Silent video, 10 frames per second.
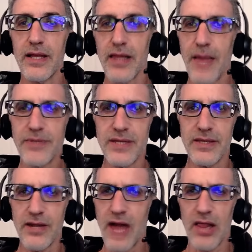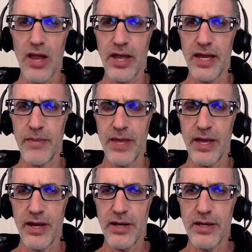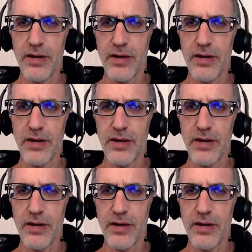Clemson, they're not lucky to be here.